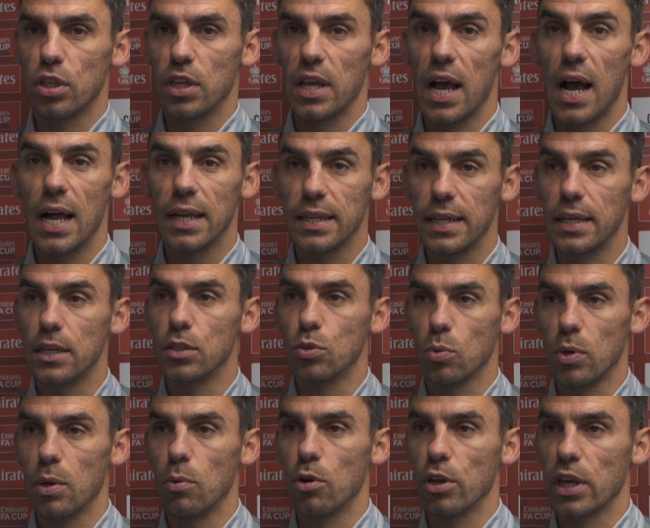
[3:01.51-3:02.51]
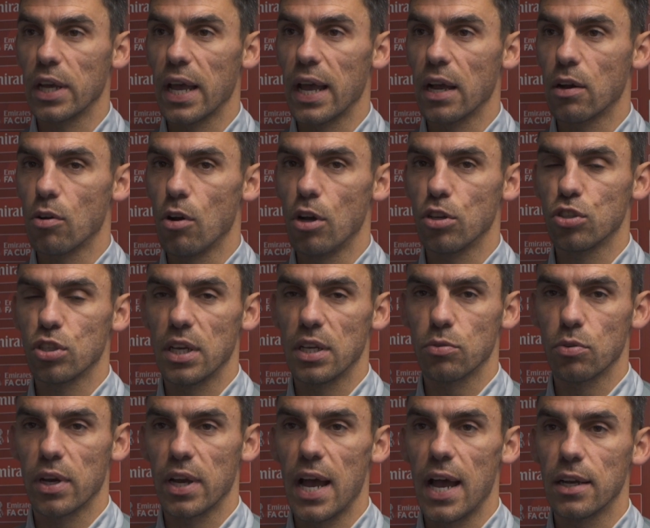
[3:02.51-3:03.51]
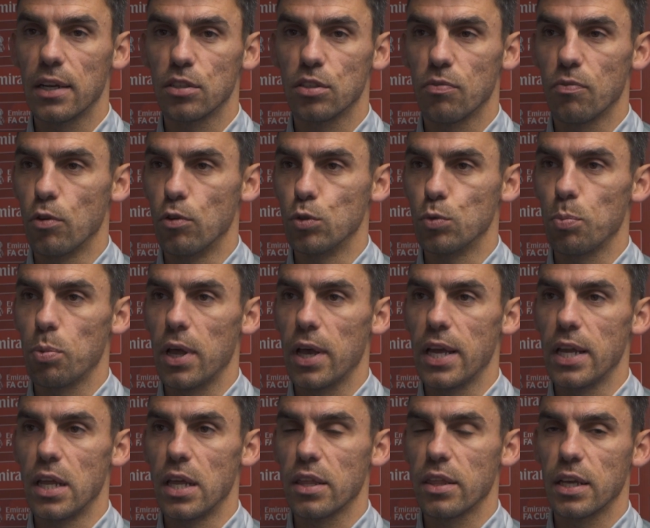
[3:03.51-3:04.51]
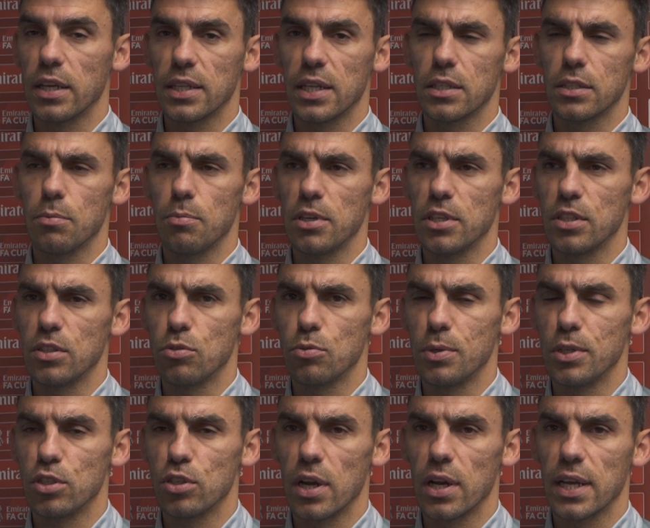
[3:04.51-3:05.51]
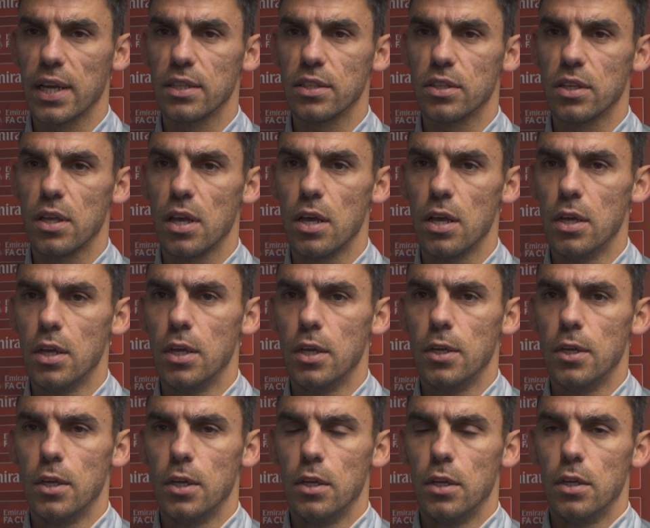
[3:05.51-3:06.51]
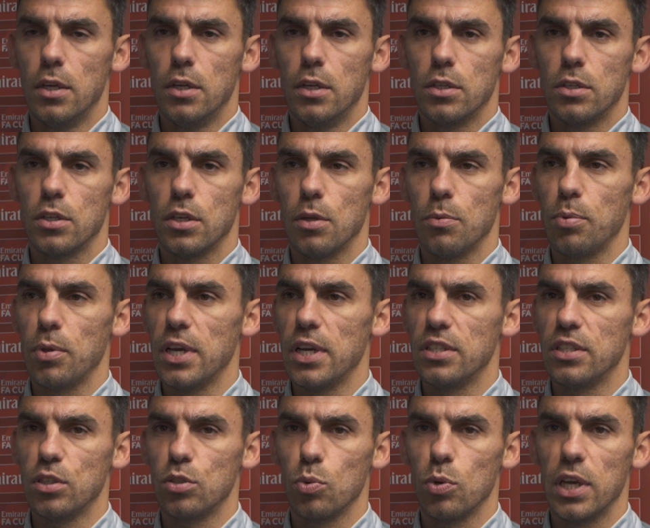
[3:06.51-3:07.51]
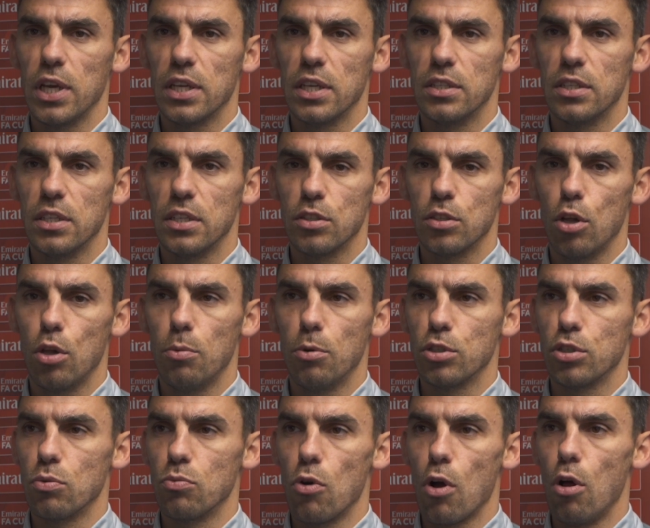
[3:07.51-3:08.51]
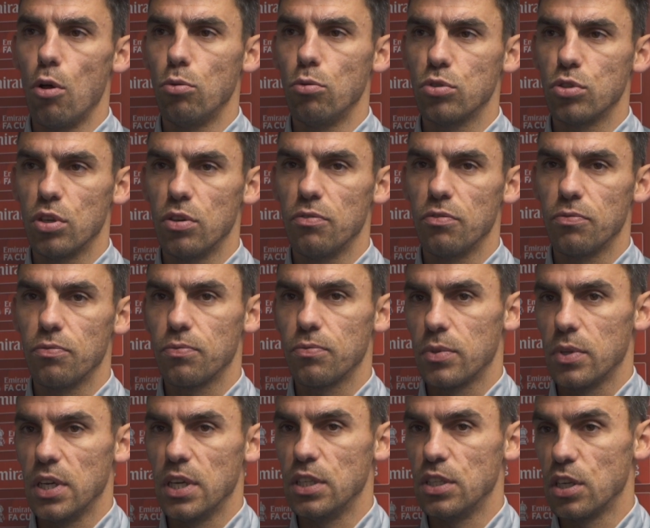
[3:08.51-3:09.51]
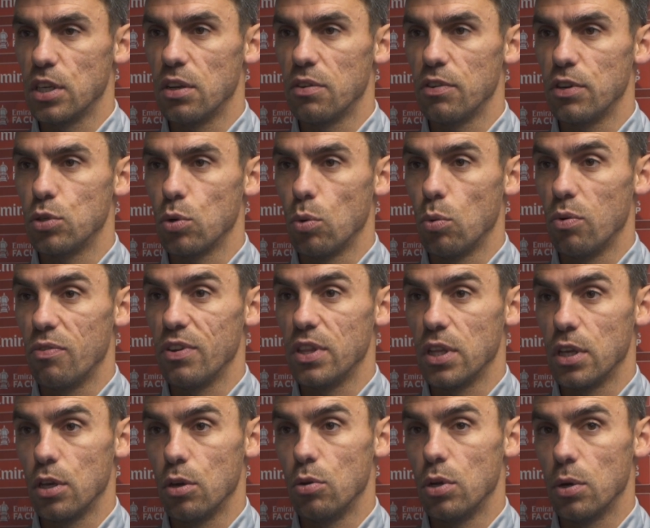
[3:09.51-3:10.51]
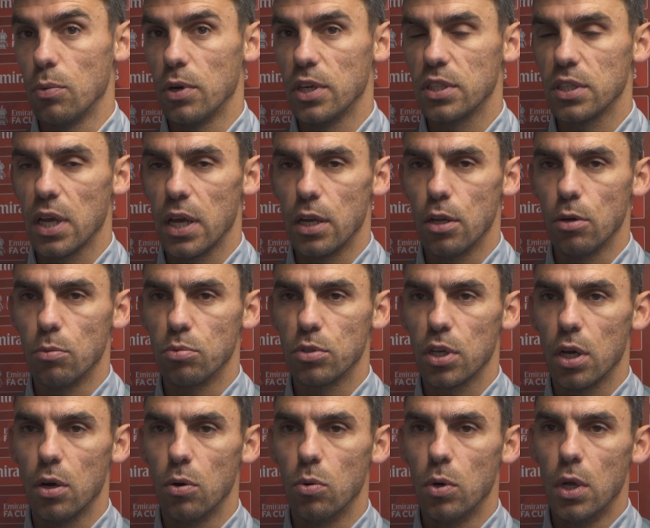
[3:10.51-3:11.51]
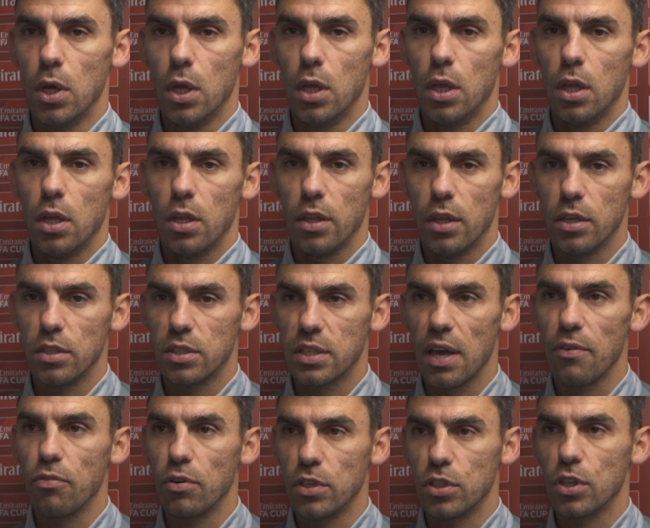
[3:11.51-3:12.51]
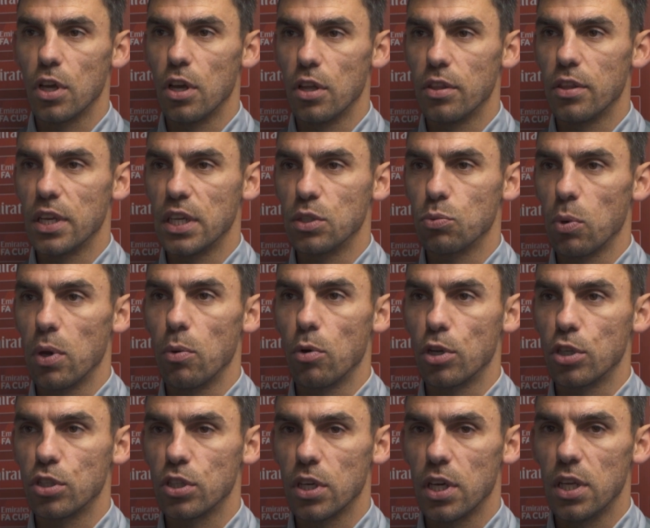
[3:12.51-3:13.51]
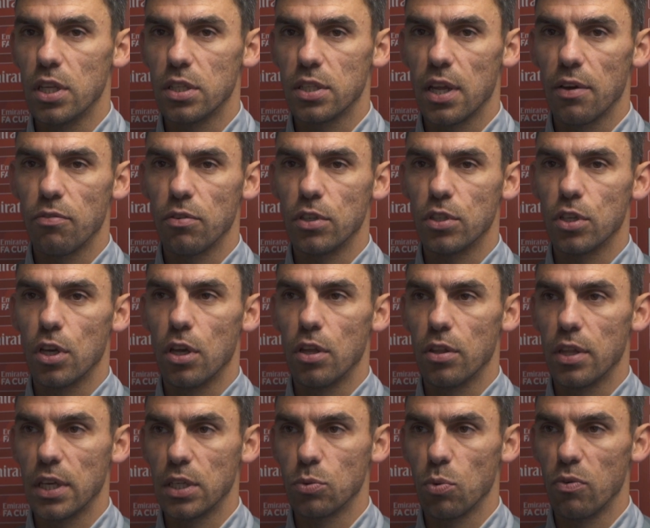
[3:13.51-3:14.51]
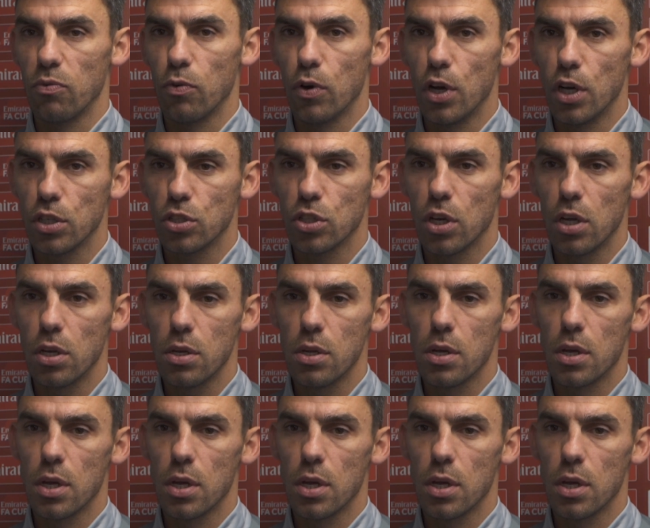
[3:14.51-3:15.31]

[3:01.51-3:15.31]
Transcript: the ideas we want to get across. So that's regardless of who's playing, and I think that's the message we've been trying to get to the players this week. Is it's almost the roles of each individual within the unit we're setting up. So there's definitely certain things we want to see. There's definitely certain things we've worked on.